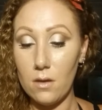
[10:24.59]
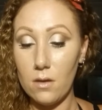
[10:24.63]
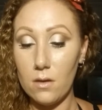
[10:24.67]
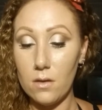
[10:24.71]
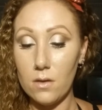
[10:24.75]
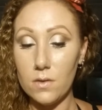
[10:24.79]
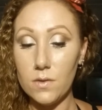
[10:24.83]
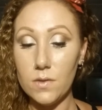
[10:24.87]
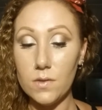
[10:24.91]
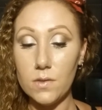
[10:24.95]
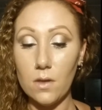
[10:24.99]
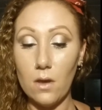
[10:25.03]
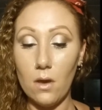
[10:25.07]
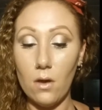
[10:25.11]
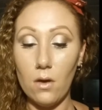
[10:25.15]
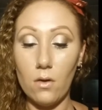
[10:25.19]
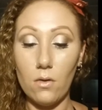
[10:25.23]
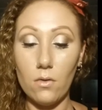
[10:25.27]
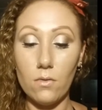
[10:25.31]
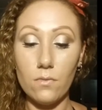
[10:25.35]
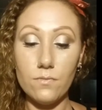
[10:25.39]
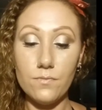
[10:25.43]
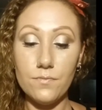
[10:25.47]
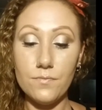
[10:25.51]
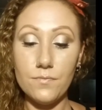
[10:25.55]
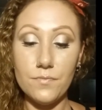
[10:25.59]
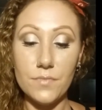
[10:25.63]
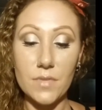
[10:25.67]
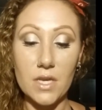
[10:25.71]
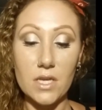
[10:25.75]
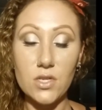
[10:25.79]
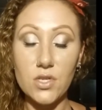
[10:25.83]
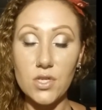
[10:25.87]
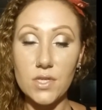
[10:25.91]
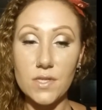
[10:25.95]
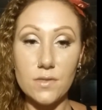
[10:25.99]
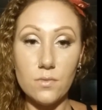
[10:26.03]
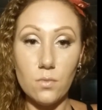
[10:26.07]
So
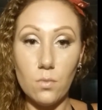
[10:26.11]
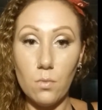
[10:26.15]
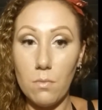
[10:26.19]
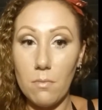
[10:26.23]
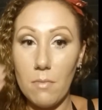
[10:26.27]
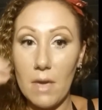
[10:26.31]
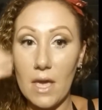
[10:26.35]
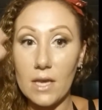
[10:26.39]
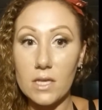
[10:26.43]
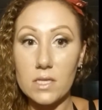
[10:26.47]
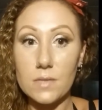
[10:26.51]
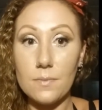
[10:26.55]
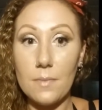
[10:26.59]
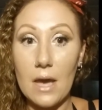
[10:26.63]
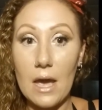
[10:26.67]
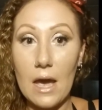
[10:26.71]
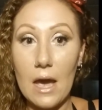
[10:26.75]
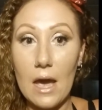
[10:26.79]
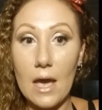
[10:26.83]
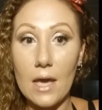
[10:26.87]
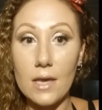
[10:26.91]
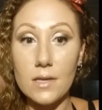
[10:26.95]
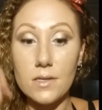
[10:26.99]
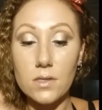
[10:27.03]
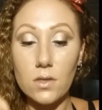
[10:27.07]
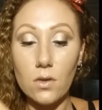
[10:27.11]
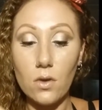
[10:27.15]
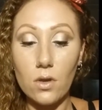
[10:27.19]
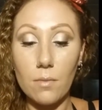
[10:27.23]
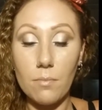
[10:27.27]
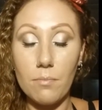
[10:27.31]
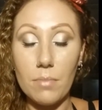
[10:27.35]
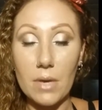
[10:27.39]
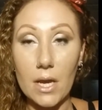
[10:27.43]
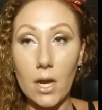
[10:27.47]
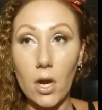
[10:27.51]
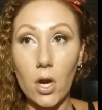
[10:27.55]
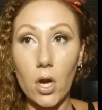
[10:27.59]
it just makes my eyes
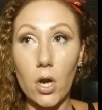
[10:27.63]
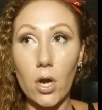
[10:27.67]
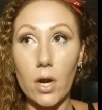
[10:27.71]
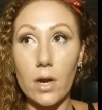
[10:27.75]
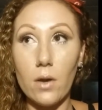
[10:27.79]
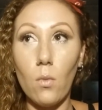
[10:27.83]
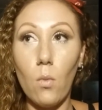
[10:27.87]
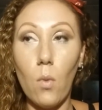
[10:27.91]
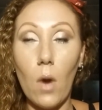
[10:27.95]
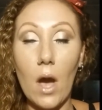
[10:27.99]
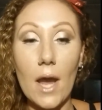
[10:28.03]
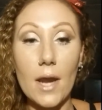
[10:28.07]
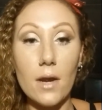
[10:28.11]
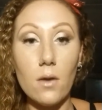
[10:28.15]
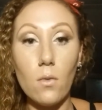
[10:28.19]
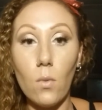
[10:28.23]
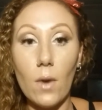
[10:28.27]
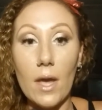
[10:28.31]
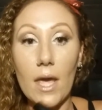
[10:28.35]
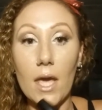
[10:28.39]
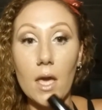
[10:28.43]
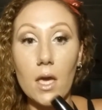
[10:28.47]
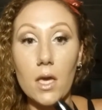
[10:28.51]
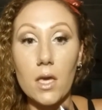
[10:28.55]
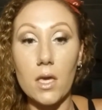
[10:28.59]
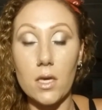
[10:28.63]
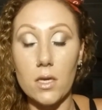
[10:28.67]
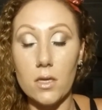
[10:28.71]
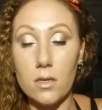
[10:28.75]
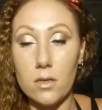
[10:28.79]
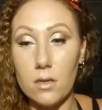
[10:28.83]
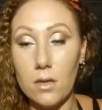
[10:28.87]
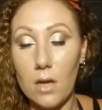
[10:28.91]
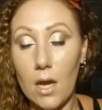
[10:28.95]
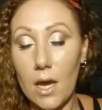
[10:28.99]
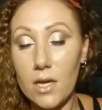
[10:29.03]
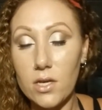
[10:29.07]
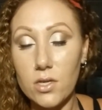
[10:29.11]
look bigger and wide awake,
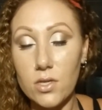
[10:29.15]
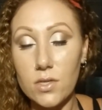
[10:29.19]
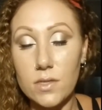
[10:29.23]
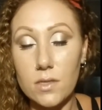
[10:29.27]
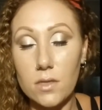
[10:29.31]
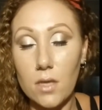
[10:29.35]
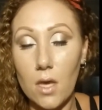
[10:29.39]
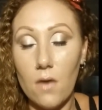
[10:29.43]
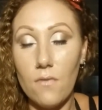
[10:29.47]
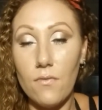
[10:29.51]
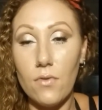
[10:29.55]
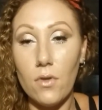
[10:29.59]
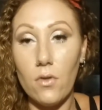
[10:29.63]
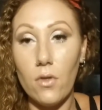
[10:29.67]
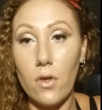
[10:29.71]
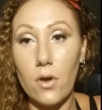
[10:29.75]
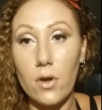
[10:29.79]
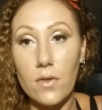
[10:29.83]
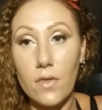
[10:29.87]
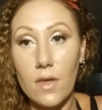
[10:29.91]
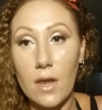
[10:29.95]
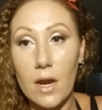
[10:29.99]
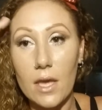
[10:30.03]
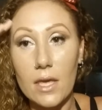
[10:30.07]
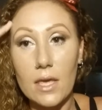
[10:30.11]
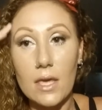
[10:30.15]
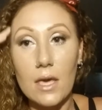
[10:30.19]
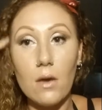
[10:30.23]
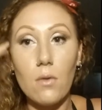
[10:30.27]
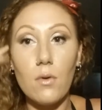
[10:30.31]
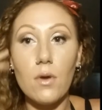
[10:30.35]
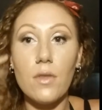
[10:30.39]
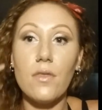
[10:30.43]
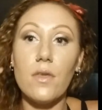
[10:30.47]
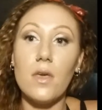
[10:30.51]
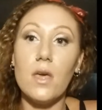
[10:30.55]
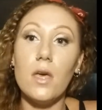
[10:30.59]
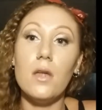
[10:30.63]
and I just love the look that I get
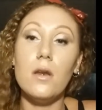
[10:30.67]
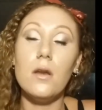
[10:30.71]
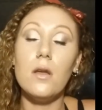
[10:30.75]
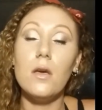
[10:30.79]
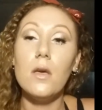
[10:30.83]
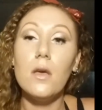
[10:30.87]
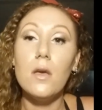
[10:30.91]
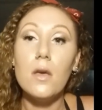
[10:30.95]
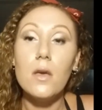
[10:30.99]
with it.